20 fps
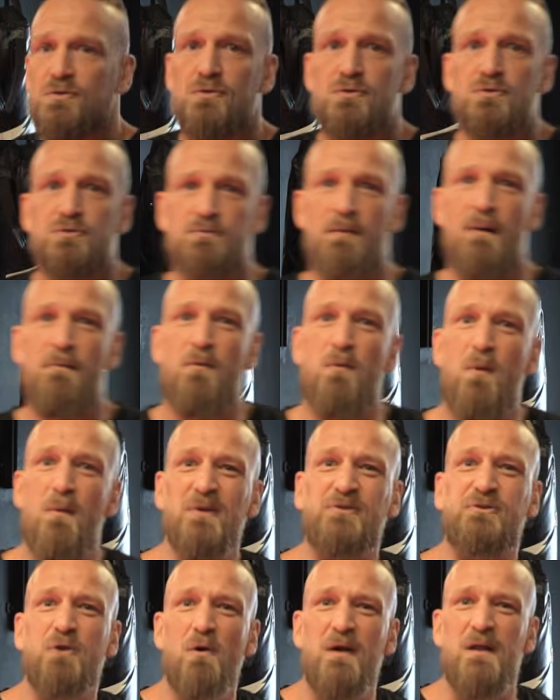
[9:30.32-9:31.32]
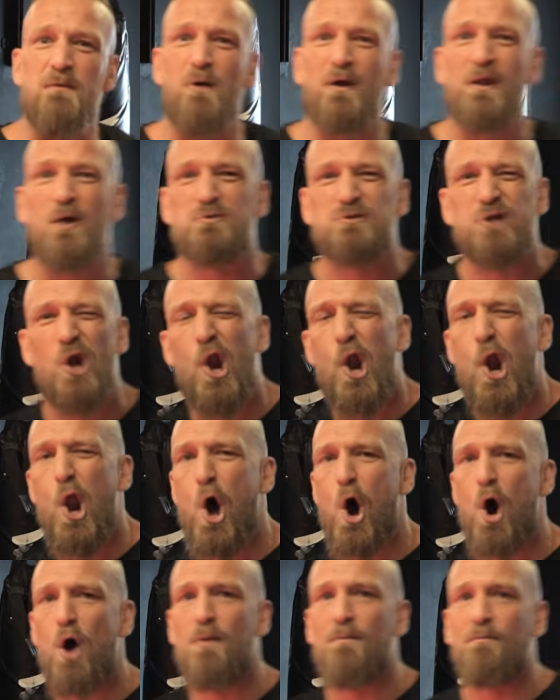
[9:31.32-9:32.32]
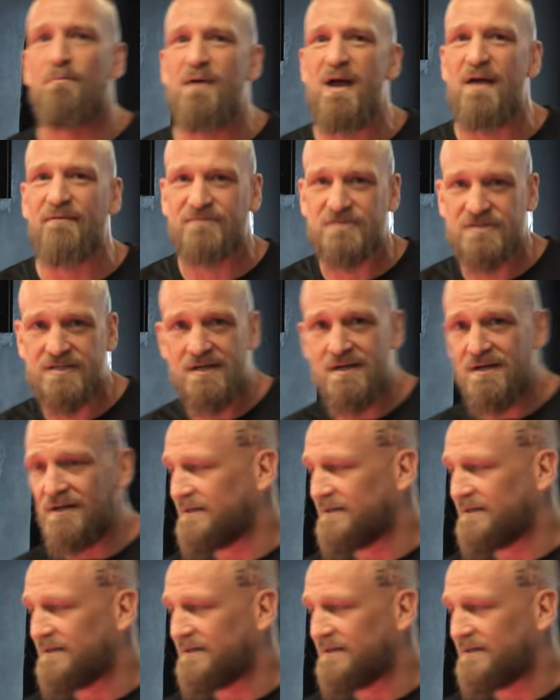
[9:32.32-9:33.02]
So remember, when we're doing it, those long breaths.